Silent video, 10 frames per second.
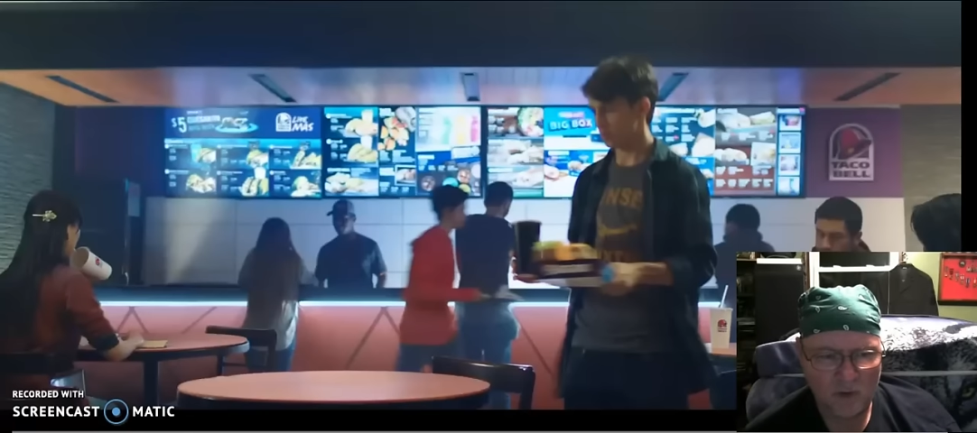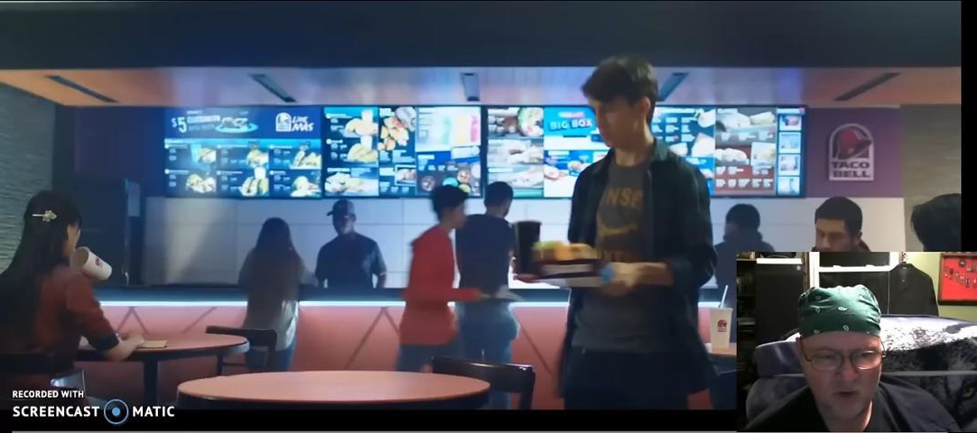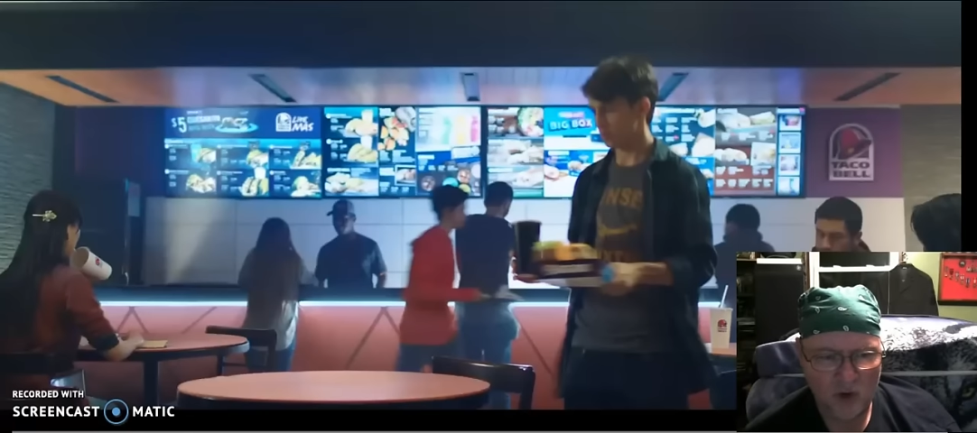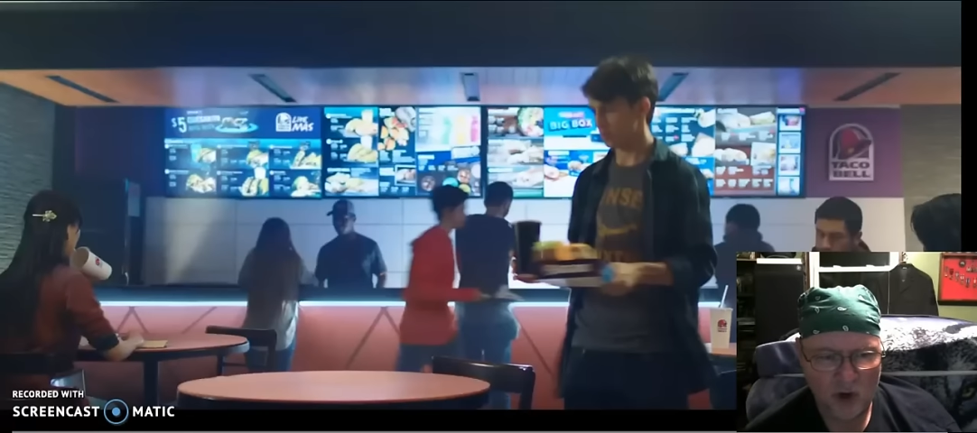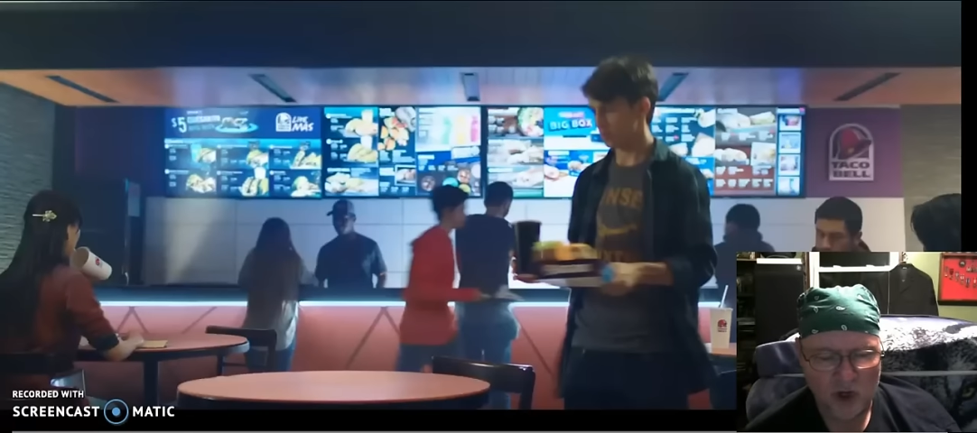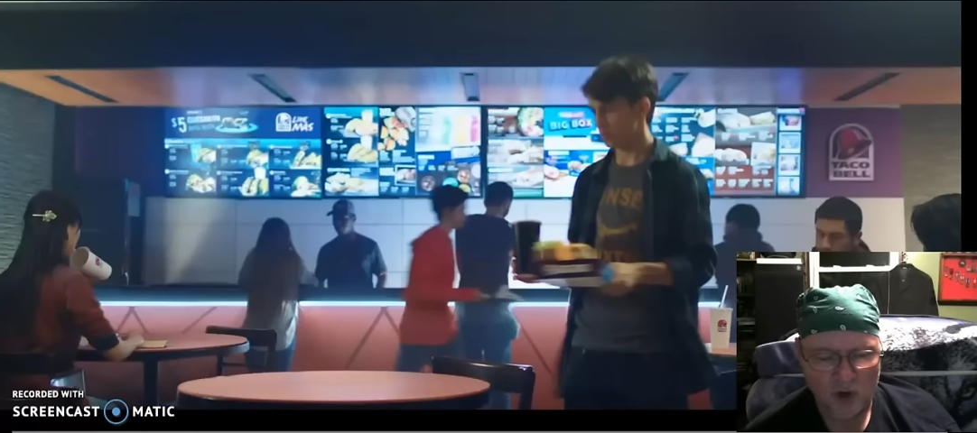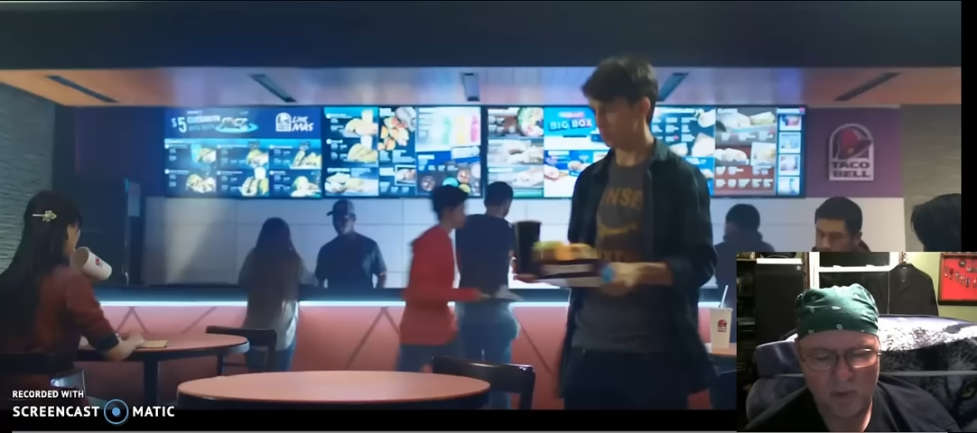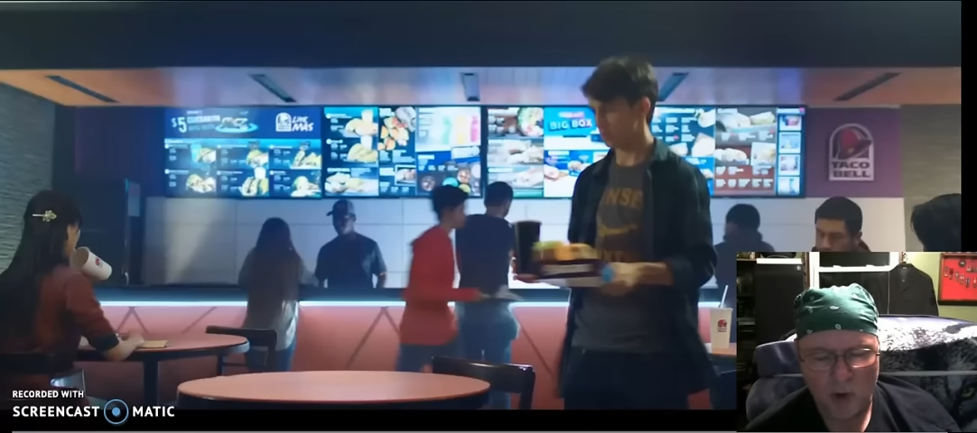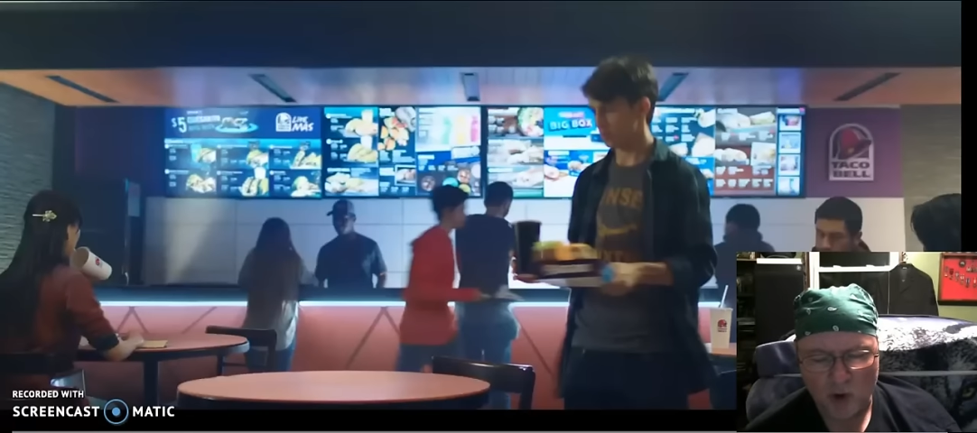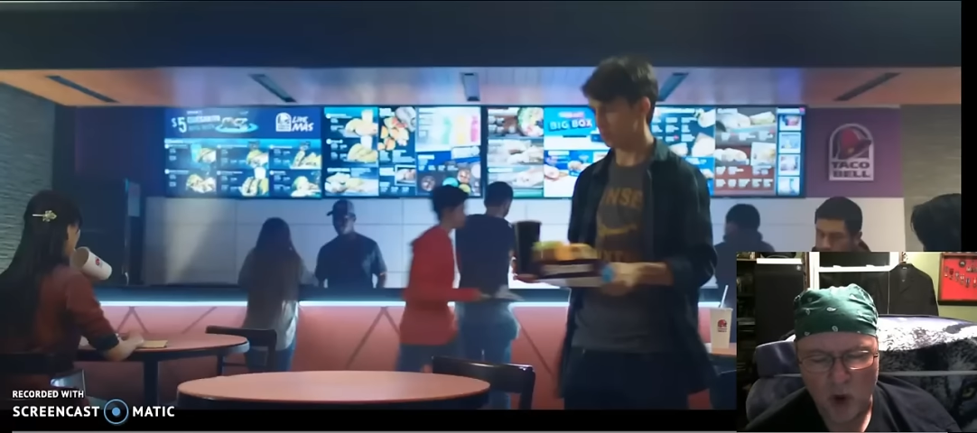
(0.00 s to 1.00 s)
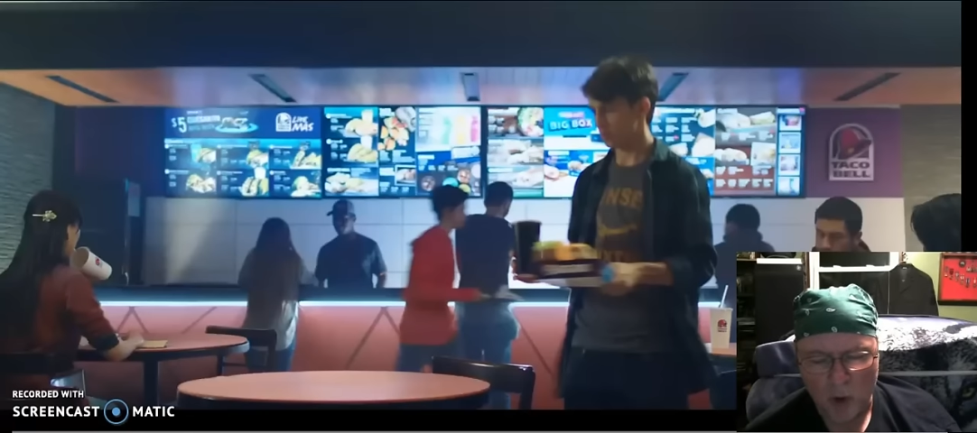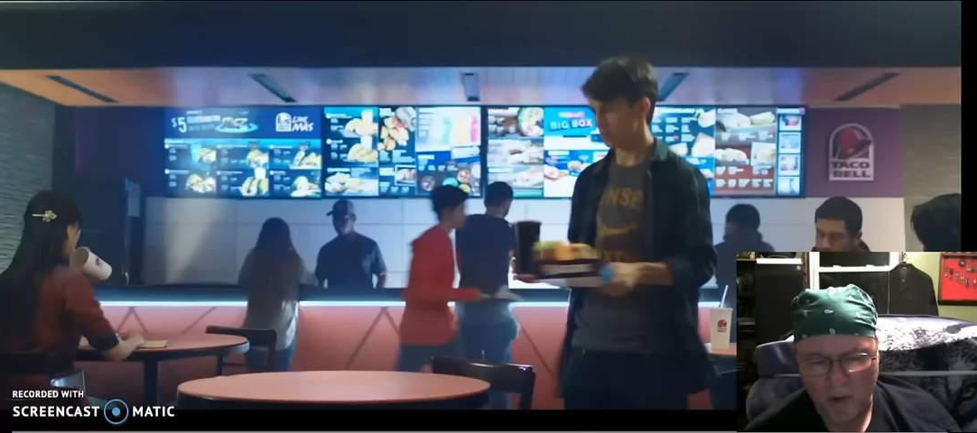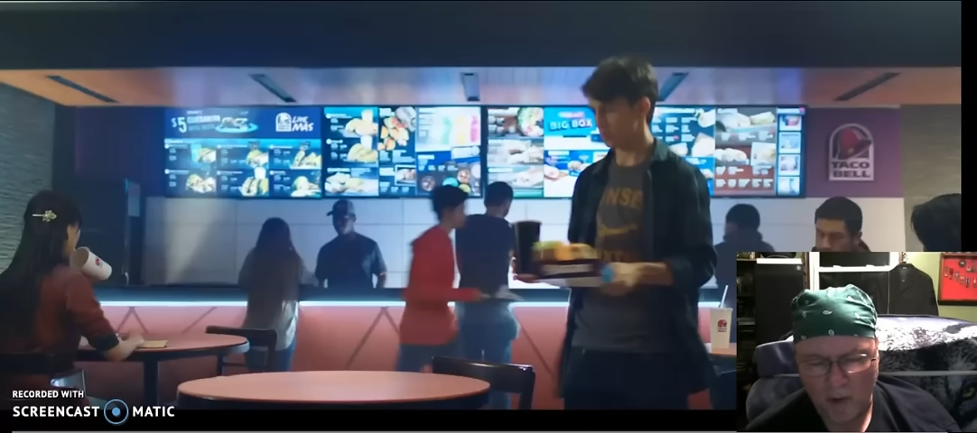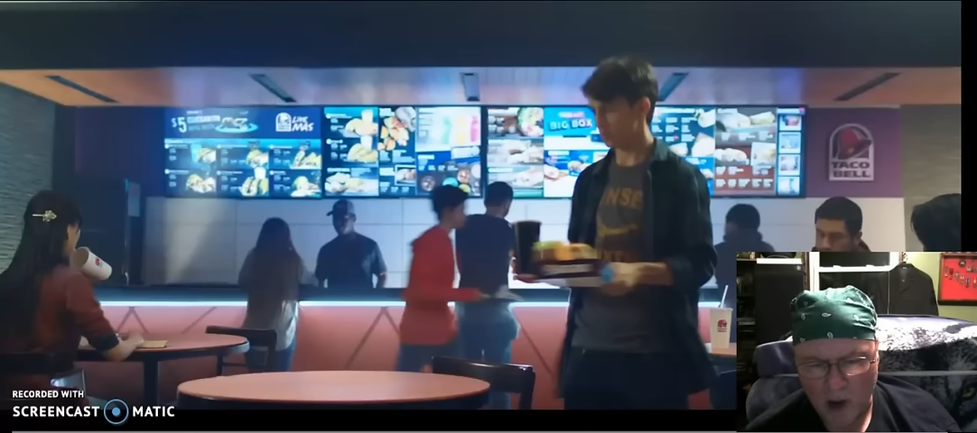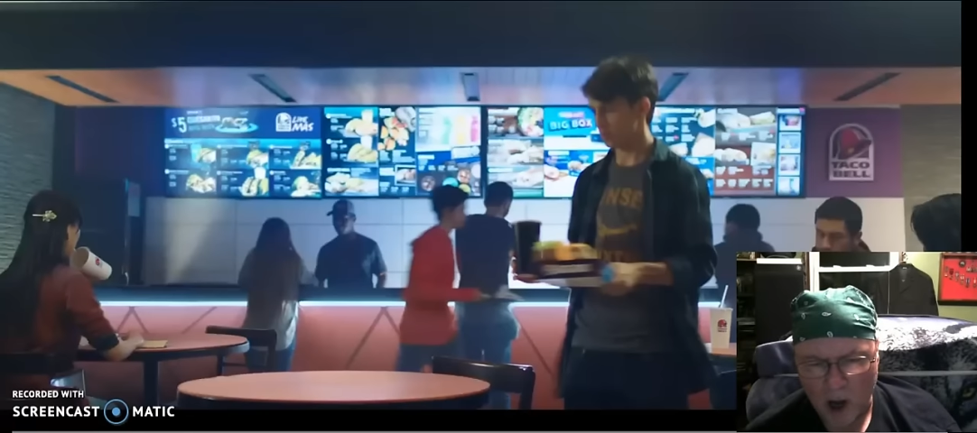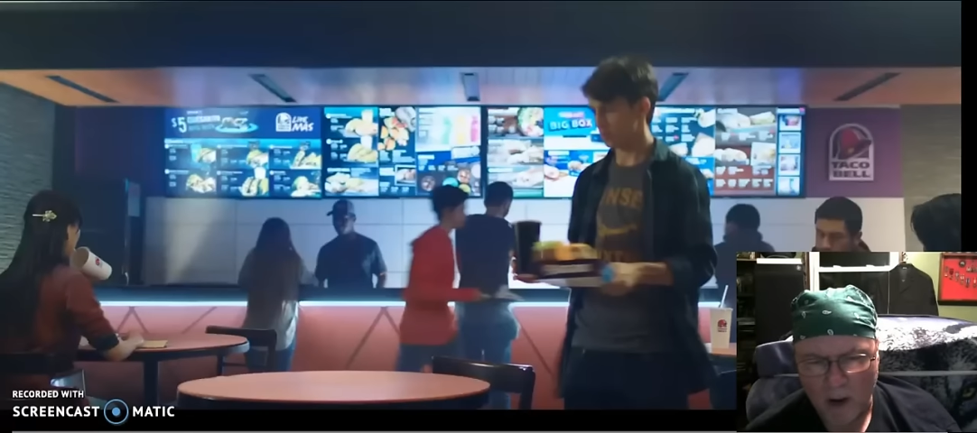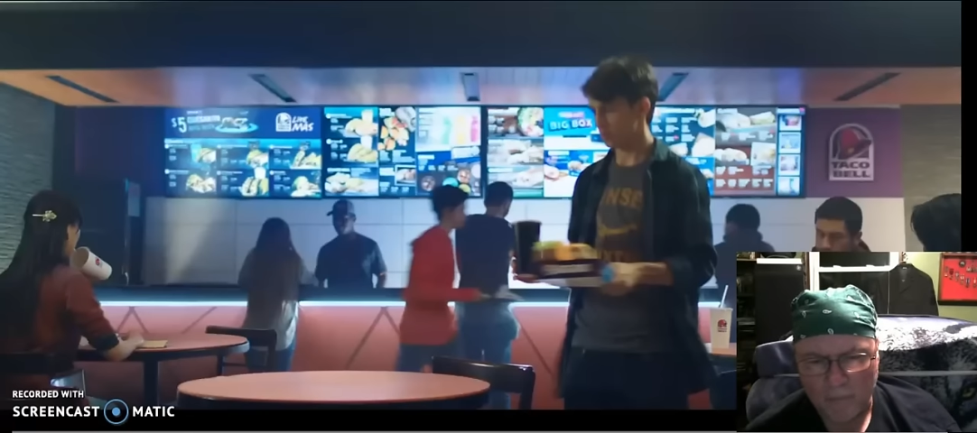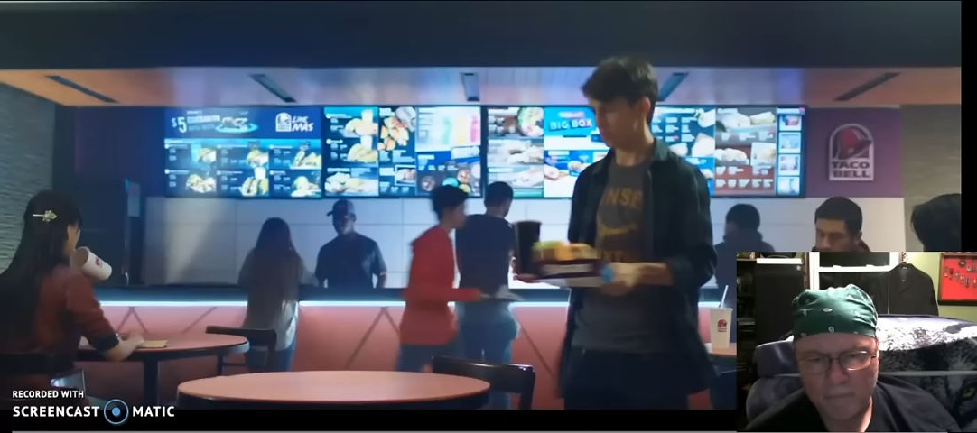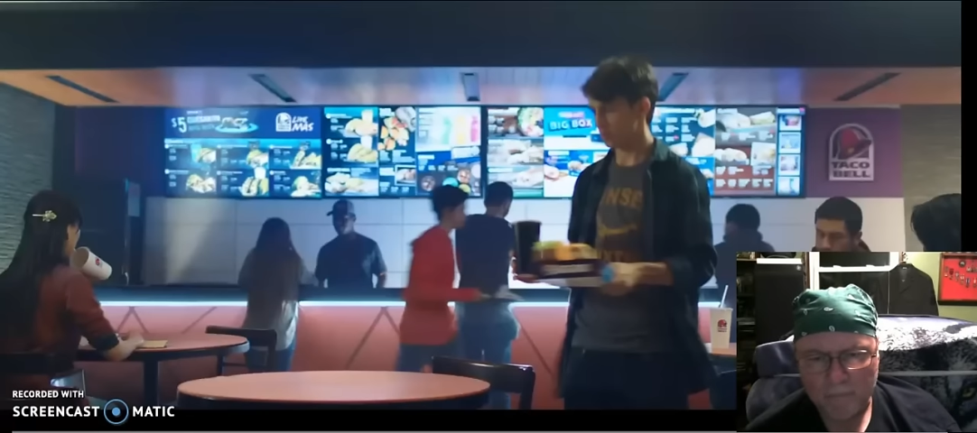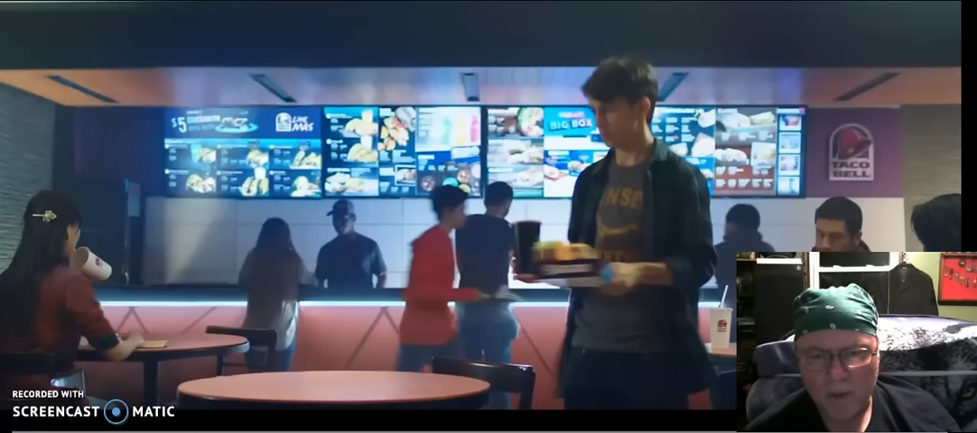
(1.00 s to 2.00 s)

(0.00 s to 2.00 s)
true Christians are burst open and they're gone.